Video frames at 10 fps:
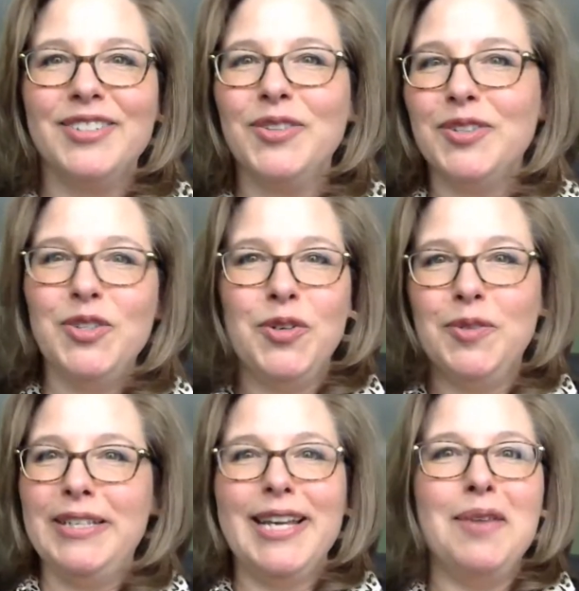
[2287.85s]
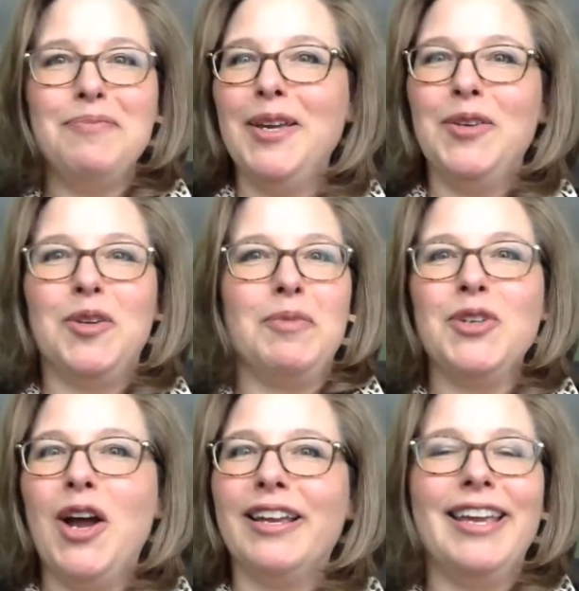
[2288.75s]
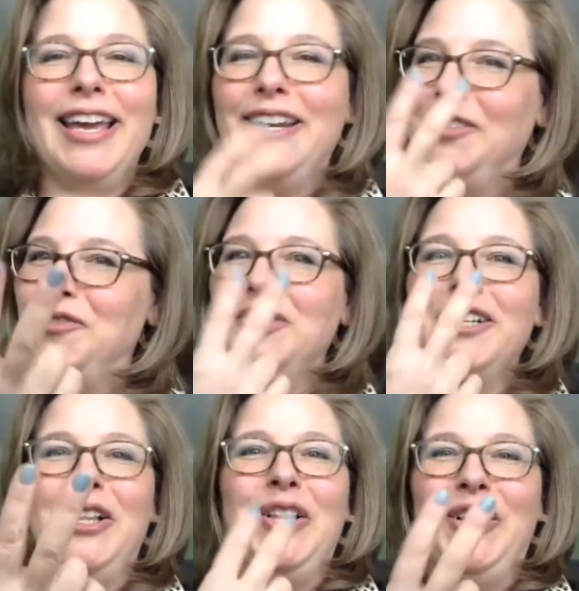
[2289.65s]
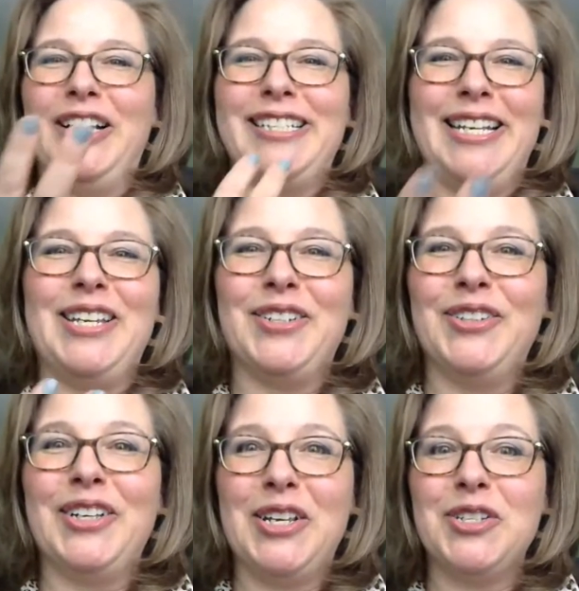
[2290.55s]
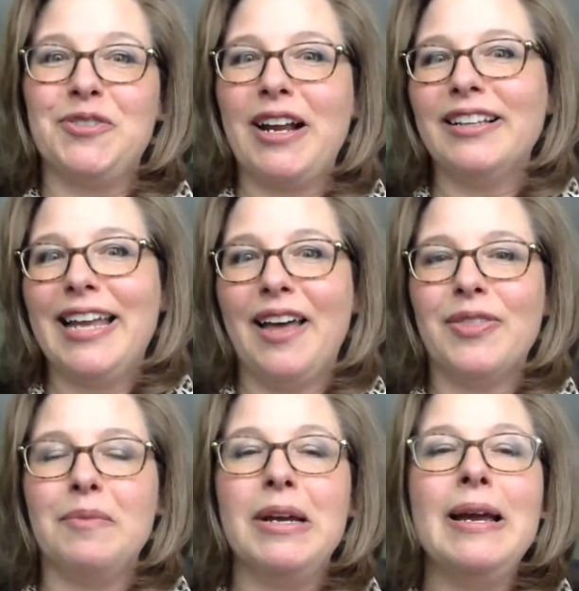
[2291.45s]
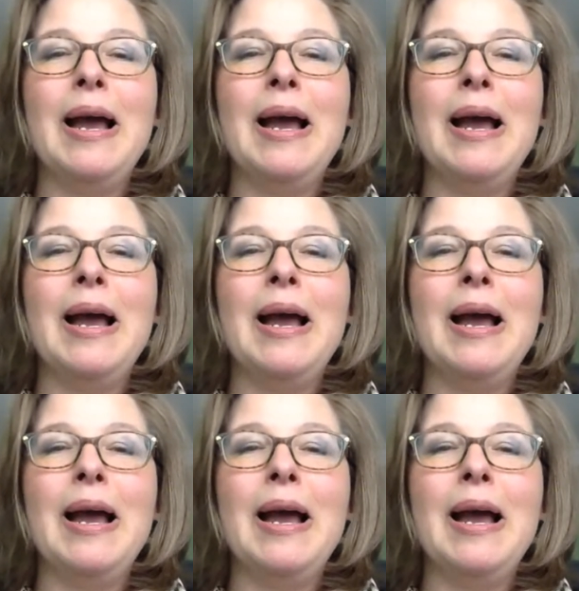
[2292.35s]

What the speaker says: So you can be typing, you can be talking, and it really looks like you're looking directly at them.